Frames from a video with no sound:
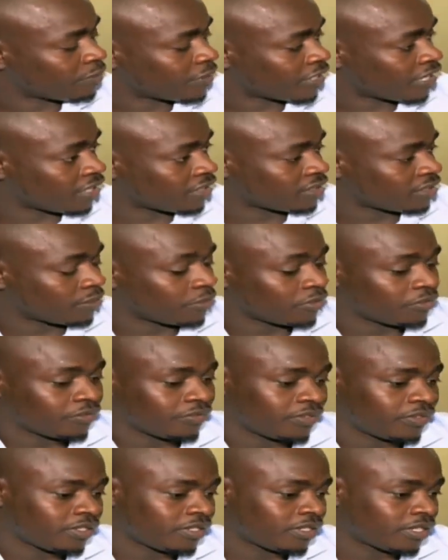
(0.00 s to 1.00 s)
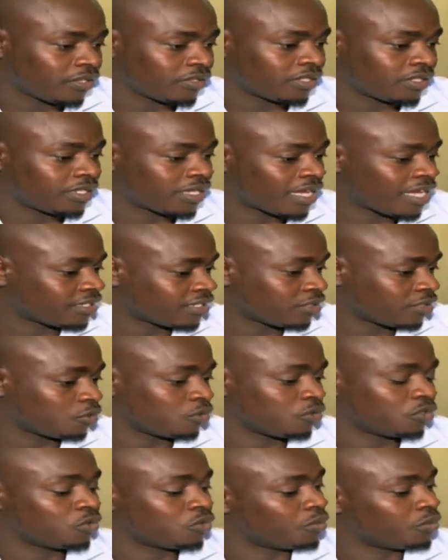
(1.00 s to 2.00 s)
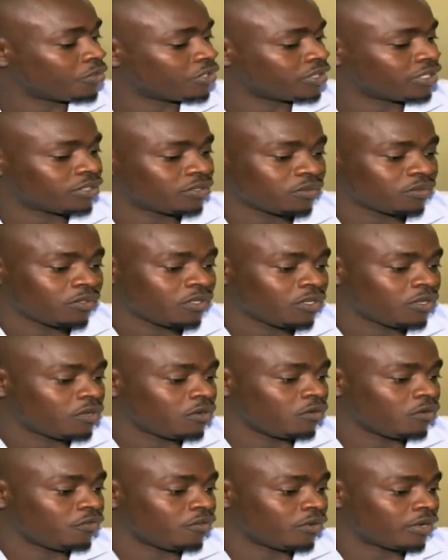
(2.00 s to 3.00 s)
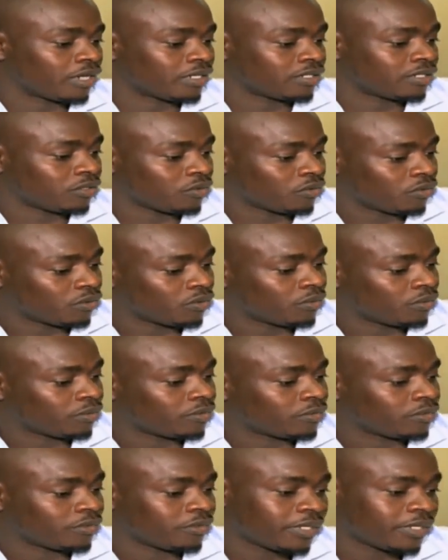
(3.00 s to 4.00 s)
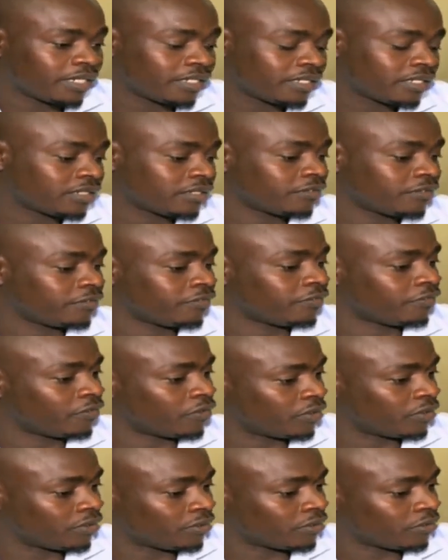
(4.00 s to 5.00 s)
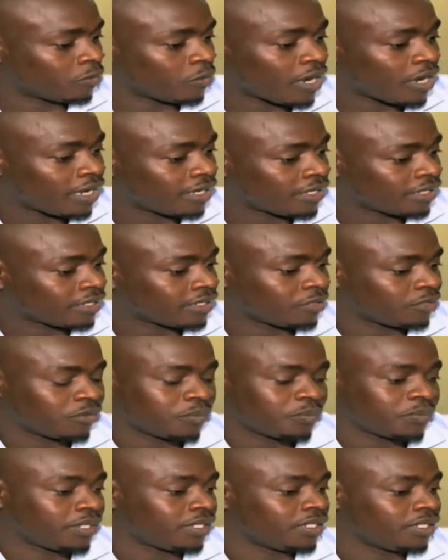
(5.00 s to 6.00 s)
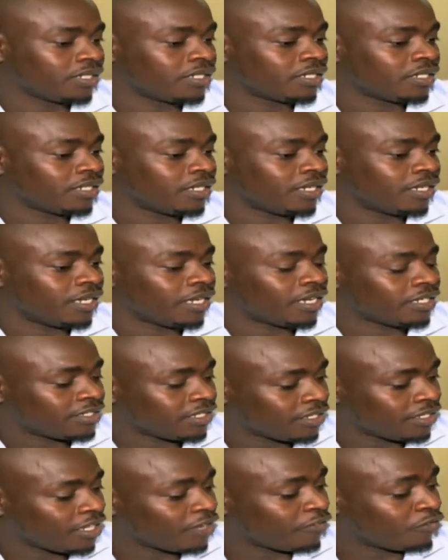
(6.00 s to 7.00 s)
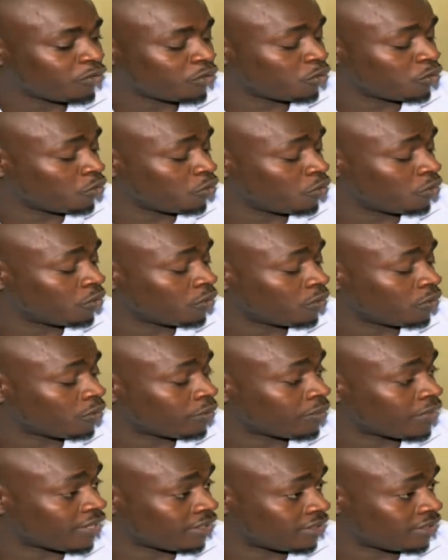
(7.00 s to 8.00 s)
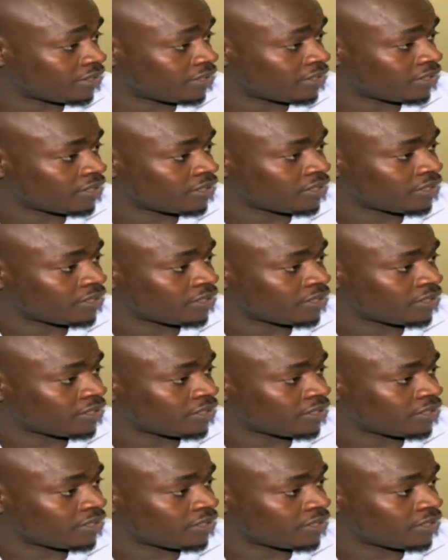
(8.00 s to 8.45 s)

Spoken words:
cash, about 15,000. They asked us to go to Moja to look for a single room. We went, found one, and we paid. And I stayed there for 2 months